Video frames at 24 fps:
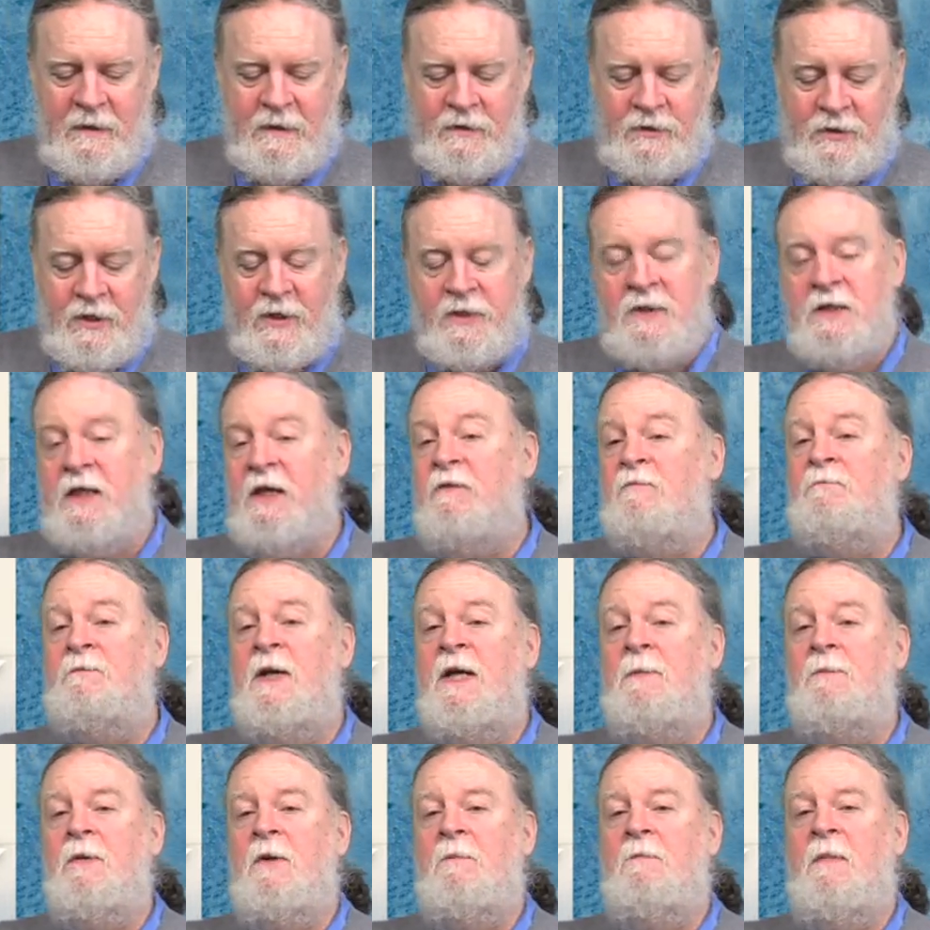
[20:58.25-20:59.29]
just give
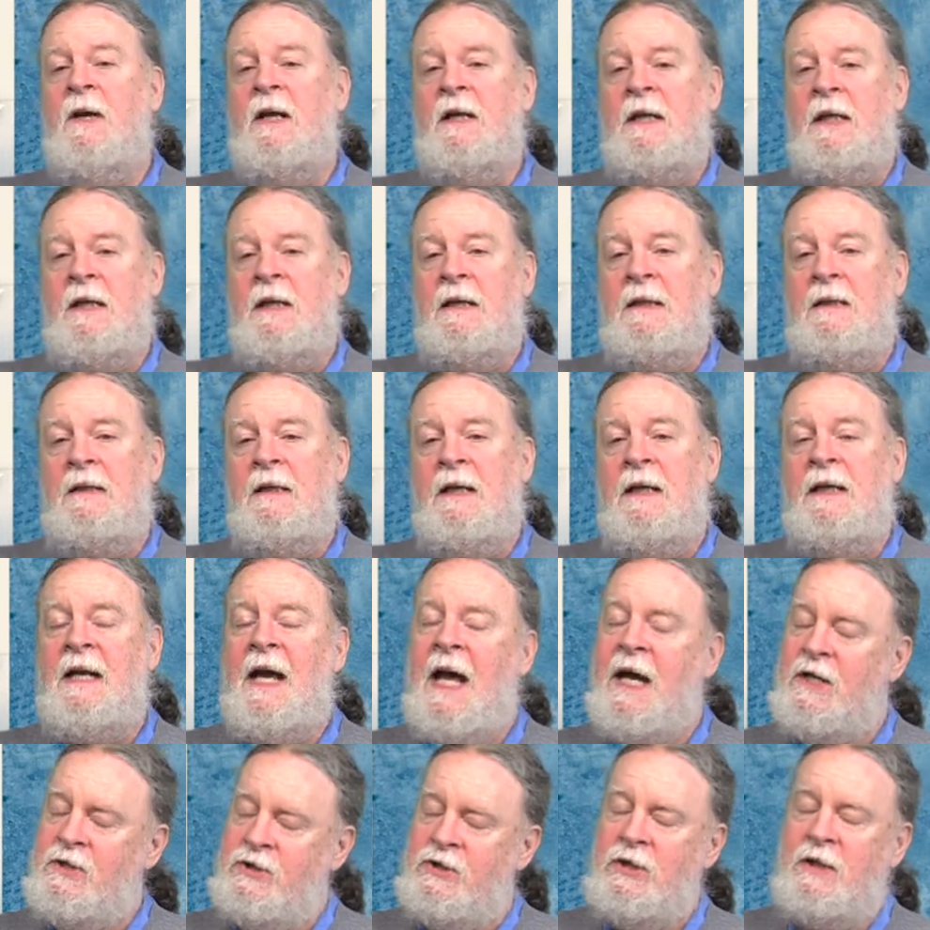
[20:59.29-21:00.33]
people money. It
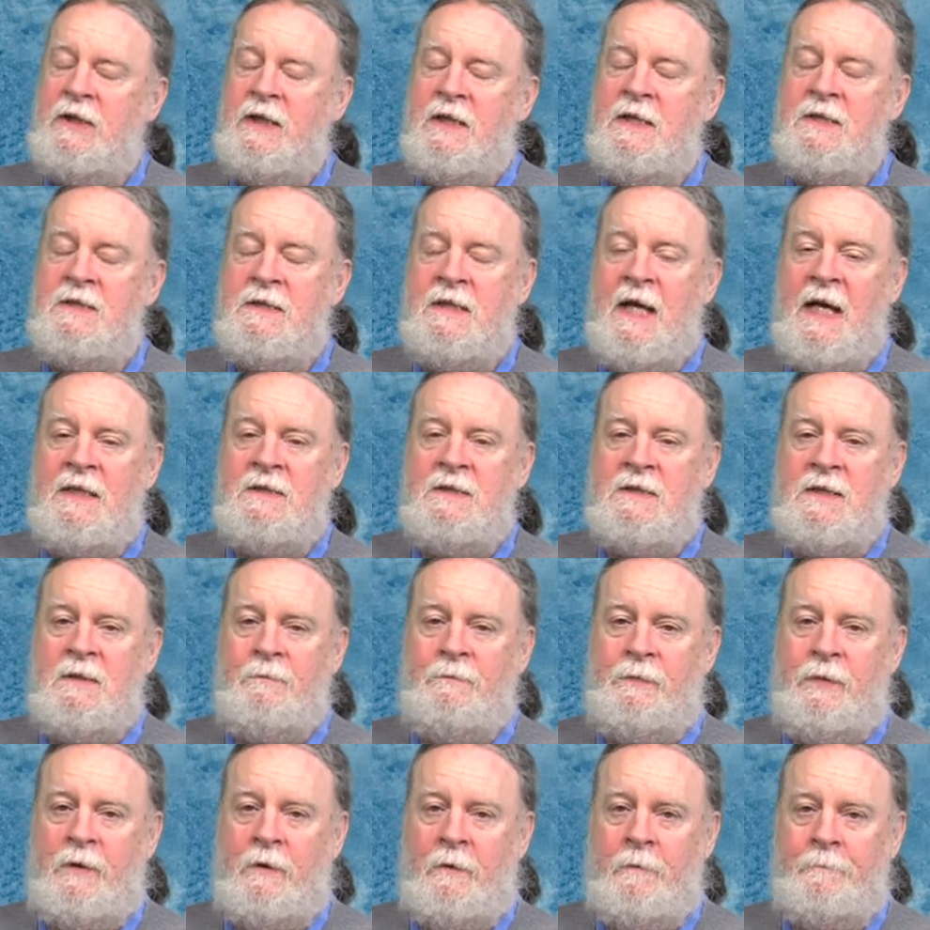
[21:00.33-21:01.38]
actually is that
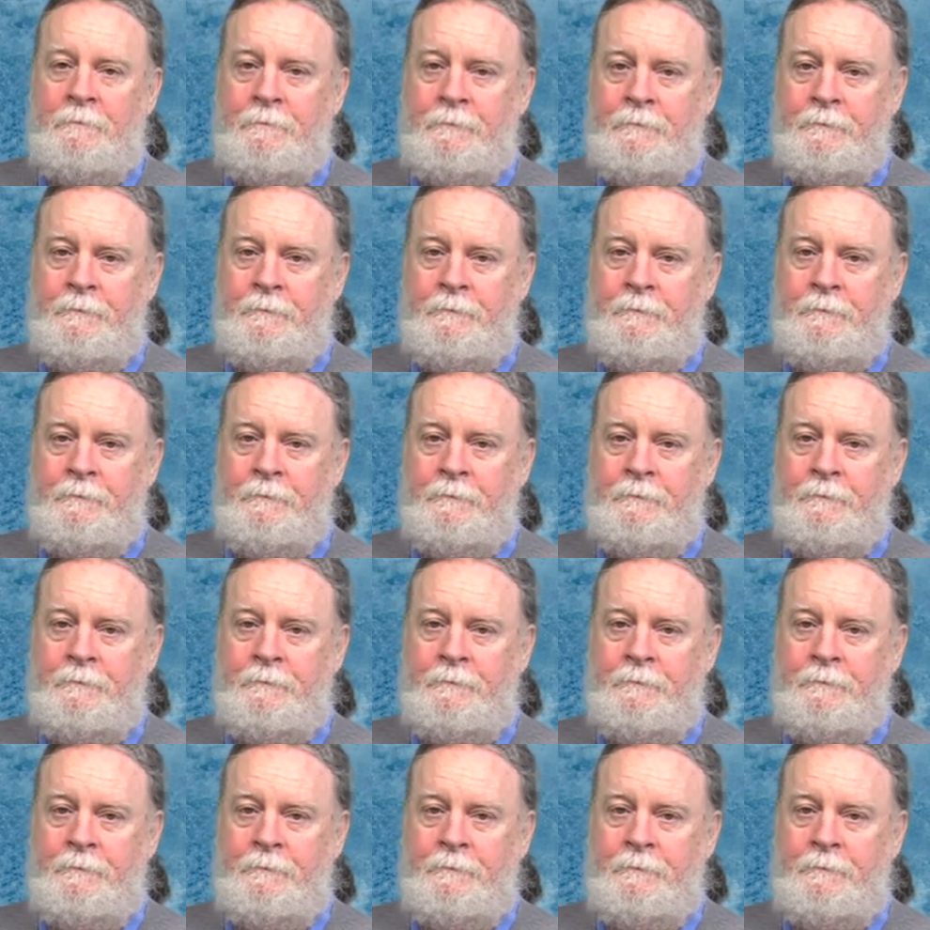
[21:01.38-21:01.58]
simple.